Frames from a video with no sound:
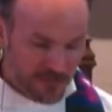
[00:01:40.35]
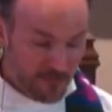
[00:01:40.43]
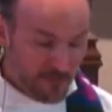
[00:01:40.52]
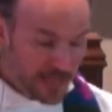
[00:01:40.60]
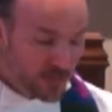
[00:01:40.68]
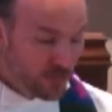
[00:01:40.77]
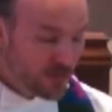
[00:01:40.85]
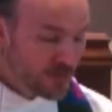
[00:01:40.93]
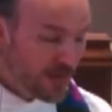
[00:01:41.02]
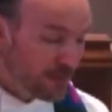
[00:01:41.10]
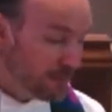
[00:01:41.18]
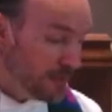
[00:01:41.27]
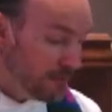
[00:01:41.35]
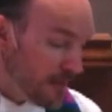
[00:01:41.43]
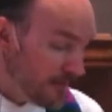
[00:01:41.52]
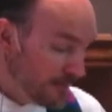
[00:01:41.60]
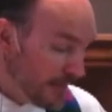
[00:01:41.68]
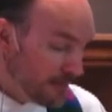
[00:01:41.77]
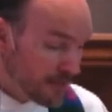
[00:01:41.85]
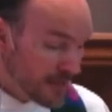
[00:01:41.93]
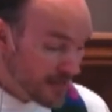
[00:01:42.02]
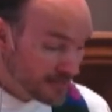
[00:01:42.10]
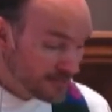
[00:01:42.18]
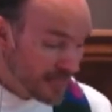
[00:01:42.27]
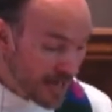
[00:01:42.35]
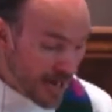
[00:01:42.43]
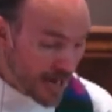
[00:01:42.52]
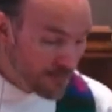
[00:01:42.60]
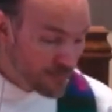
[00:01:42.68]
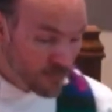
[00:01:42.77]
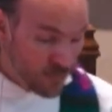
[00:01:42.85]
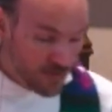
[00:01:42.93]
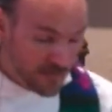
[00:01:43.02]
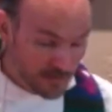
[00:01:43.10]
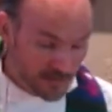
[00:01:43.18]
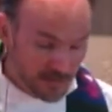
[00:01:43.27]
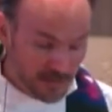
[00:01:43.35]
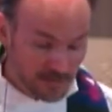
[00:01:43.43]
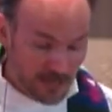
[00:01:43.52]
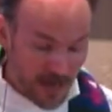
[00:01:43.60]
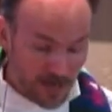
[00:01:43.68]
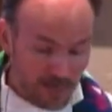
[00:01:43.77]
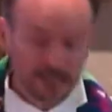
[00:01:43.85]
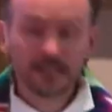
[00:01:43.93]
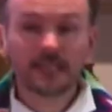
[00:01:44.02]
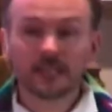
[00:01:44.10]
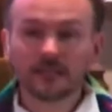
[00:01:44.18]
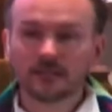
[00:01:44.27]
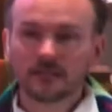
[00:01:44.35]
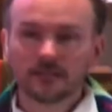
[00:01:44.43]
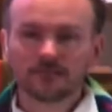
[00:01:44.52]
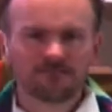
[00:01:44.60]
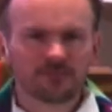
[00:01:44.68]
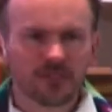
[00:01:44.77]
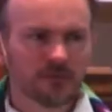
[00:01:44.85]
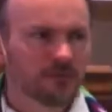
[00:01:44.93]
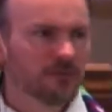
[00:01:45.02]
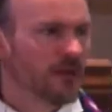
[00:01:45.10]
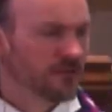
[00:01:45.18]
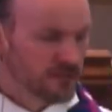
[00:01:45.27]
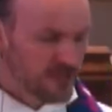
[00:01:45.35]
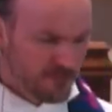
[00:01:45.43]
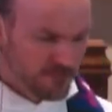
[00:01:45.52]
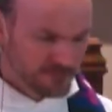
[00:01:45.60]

Many will come in my name and say, 'I am the one.' The time is near." Don't follow them.